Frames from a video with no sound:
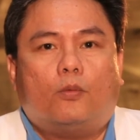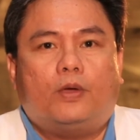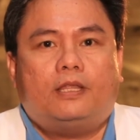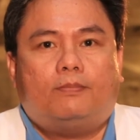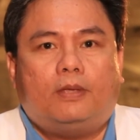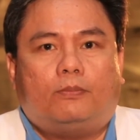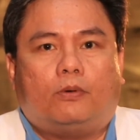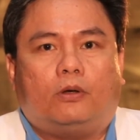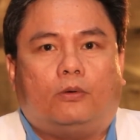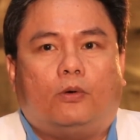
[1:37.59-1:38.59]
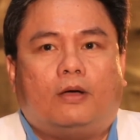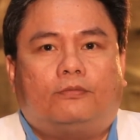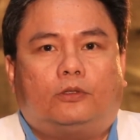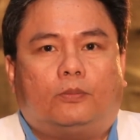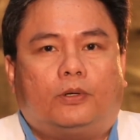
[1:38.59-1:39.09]
with people who
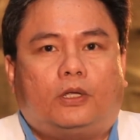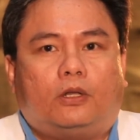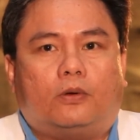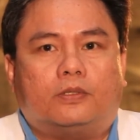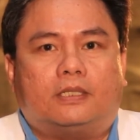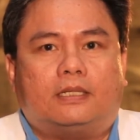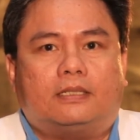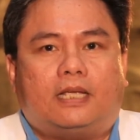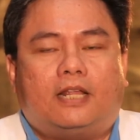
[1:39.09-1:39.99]
have tuberculosis